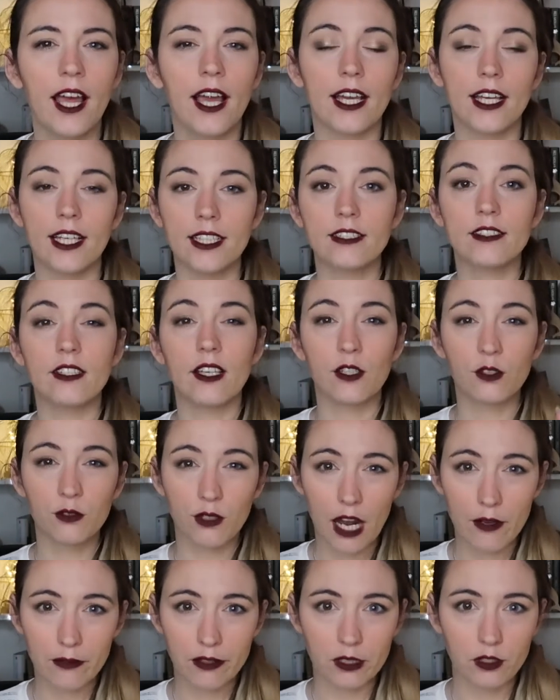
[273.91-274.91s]
It's a
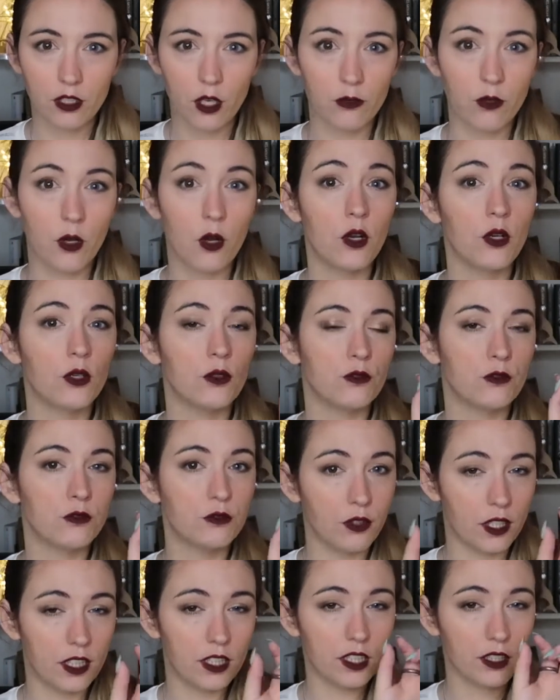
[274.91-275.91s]
graphic novel
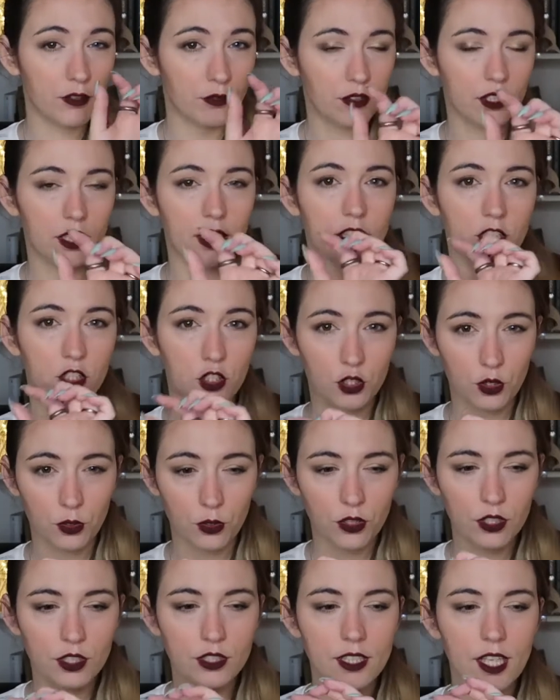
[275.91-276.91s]
very, very
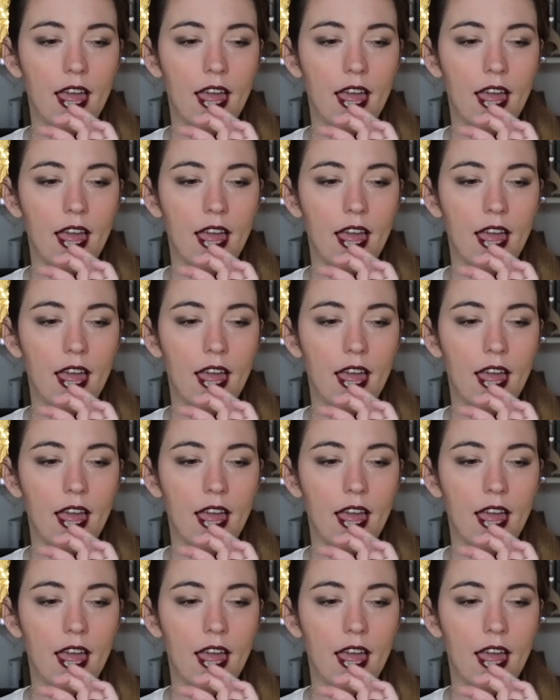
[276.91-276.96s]
short,